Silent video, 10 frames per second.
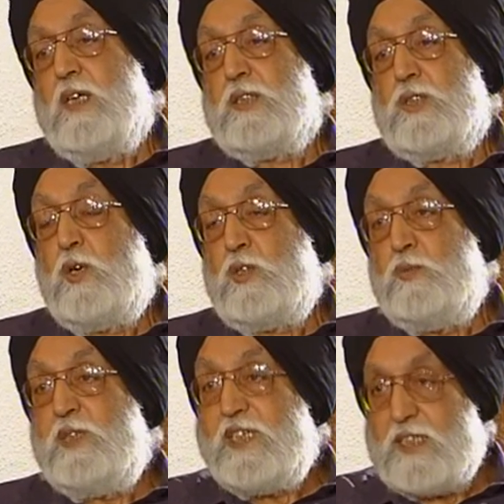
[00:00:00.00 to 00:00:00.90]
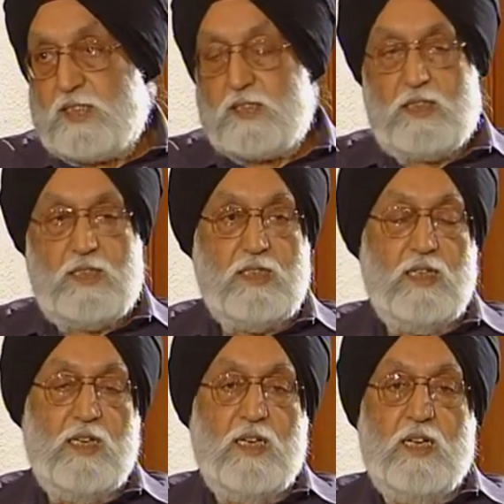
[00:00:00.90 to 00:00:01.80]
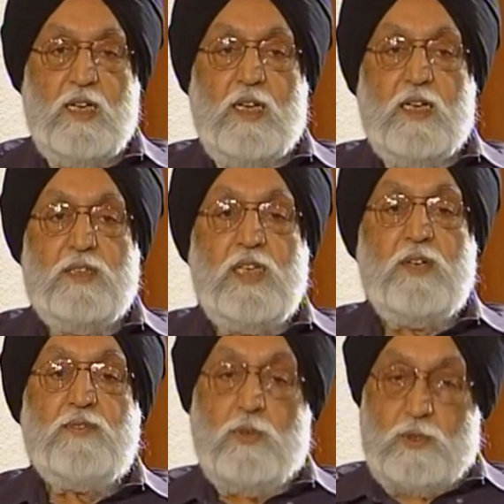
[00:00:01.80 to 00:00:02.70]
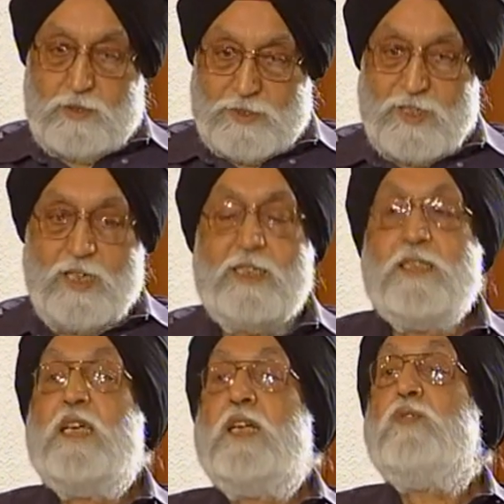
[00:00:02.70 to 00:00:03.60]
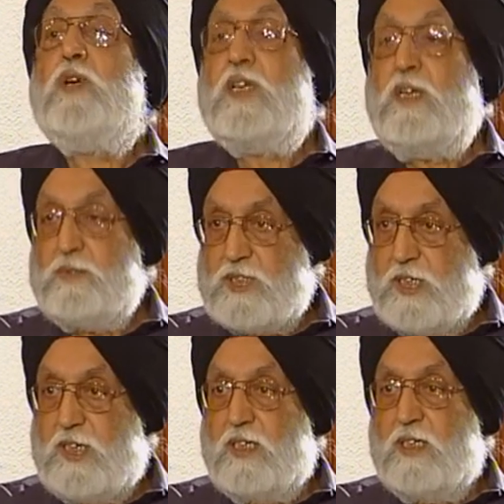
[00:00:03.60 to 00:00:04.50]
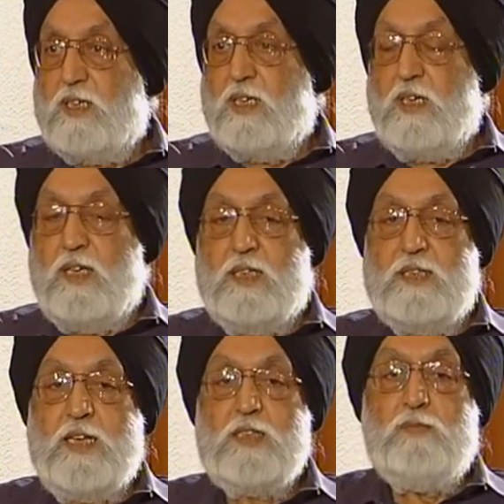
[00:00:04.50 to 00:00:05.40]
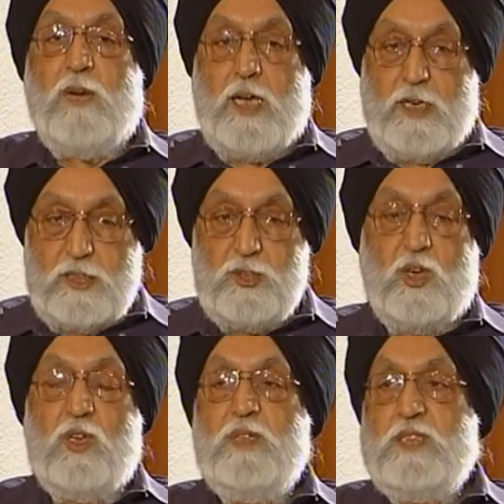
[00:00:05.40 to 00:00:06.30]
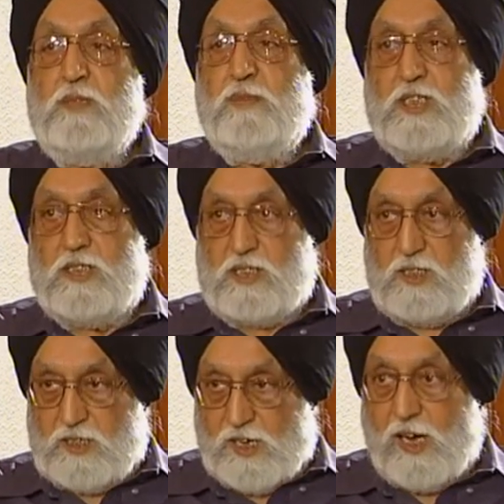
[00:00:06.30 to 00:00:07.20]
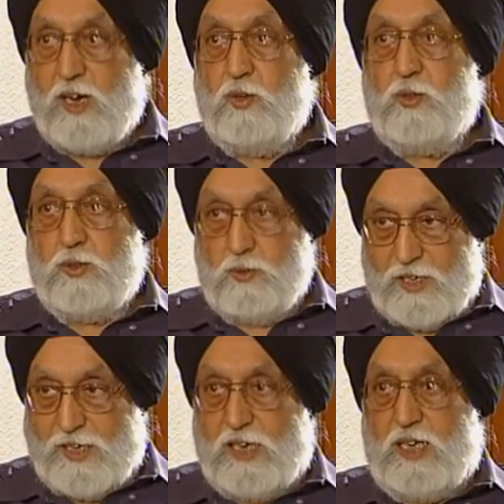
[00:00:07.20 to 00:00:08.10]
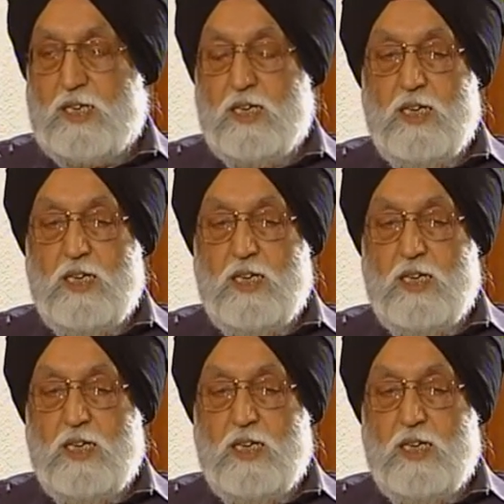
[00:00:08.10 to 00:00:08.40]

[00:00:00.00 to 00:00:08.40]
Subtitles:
is thought to be necessary. Therefore, I said what I'm saying, that my job as a minister now, today,